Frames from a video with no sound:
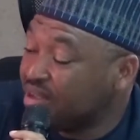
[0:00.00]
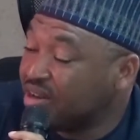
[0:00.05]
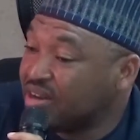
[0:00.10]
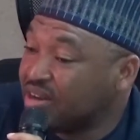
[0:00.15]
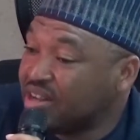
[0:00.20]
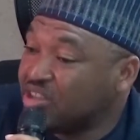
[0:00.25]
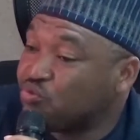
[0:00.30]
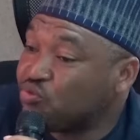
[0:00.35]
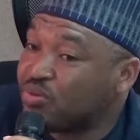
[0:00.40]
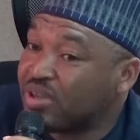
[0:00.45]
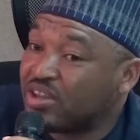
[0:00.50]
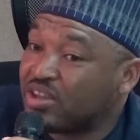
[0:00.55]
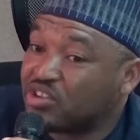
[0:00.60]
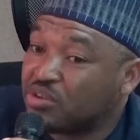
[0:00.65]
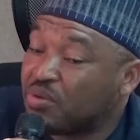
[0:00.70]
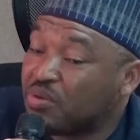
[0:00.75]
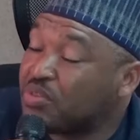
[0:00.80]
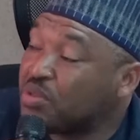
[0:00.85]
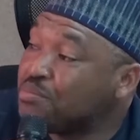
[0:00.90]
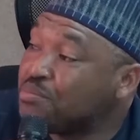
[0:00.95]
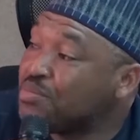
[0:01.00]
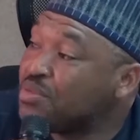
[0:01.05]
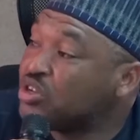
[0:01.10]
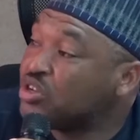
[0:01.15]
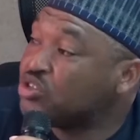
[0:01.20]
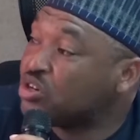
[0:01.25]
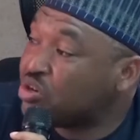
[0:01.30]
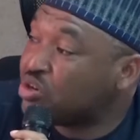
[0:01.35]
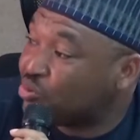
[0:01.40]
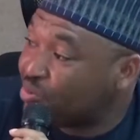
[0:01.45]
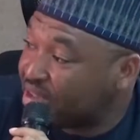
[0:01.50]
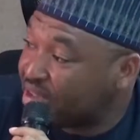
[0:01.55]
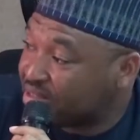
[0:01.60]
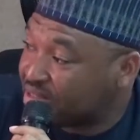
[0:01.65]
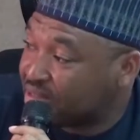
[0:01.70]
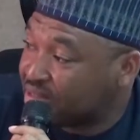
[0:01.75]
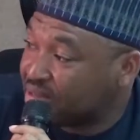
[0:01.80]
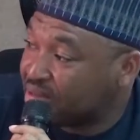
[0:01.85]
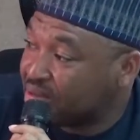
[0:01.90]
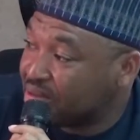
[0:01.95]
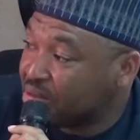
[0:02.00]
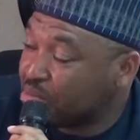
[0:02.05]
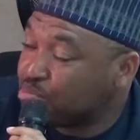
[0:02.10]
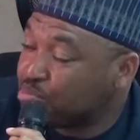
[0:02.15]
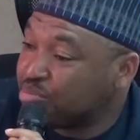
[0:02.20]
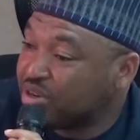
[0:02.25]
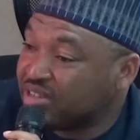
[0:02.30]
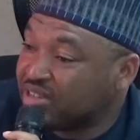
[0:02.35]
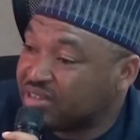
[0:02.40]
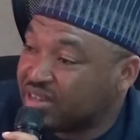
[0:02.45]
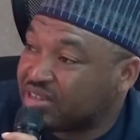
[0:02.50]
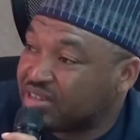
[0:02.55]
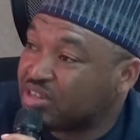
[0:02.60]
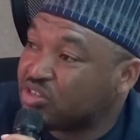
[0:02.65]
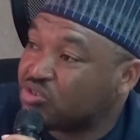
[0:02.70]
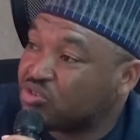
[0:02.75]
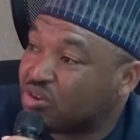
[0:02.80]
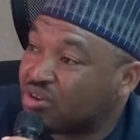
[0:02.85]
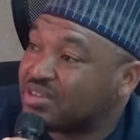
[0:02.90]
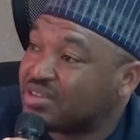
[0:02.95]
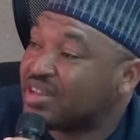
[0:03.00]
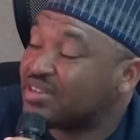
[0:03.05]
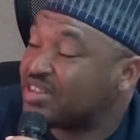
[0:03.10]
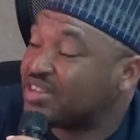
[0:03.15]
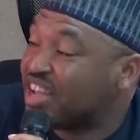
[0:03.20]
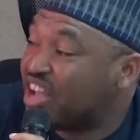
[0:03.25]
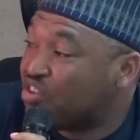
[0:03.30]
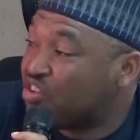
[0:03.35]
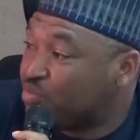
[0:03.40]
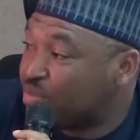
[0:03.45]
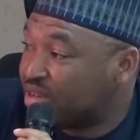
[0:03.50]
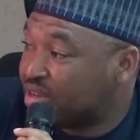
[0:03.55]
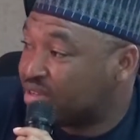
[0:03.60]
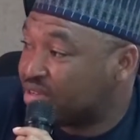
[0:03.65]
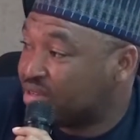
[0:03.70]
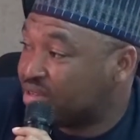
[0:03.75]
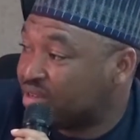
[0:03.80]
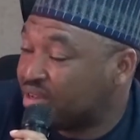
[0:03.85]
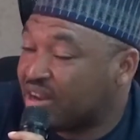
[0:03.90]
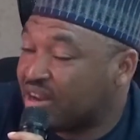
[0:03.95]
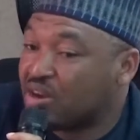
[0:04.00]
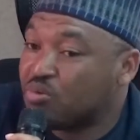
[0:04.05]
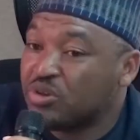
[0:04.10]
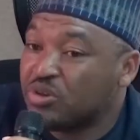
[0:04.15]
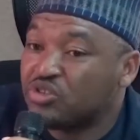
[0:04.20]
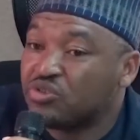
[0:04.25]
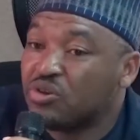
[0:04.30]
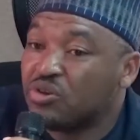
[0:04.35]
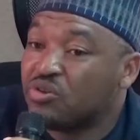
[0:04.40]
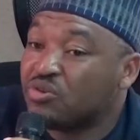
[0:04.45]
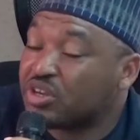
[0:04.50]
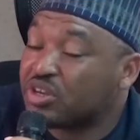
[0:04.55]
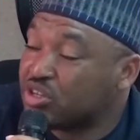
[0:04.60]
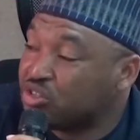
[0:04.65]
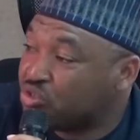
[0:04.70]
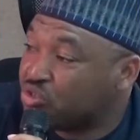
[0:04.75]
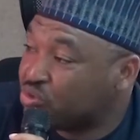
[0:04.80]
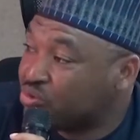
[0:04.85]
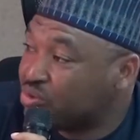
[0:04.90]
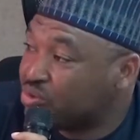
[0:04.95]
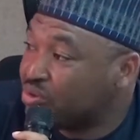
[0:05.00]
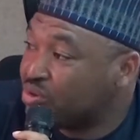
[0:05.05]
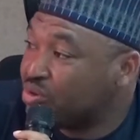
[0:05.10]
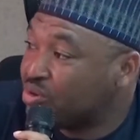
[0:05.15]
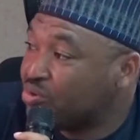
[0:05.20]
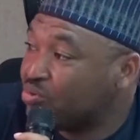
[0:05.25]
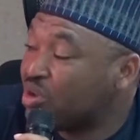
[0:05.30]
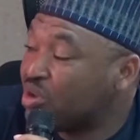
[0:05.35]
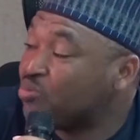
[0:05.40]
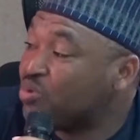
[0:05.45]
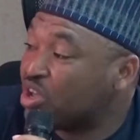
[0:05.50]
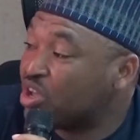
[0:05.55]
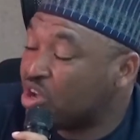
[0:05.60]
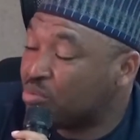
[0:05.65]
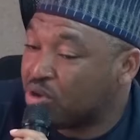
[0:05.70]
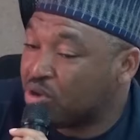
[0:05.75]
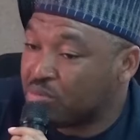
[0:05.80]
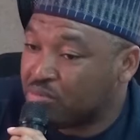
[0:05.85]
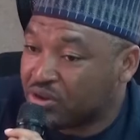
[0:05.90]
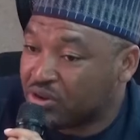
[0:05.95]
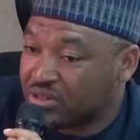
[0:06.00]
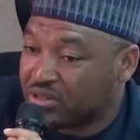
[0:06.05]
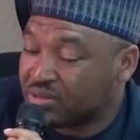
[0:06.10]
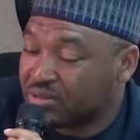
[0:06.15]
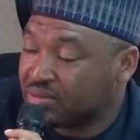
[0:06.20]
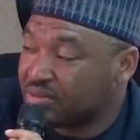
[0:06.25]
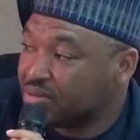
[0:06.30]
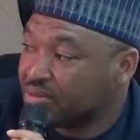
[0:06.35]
these were some of the major requests presented to us as a government that we should look into when we come on board.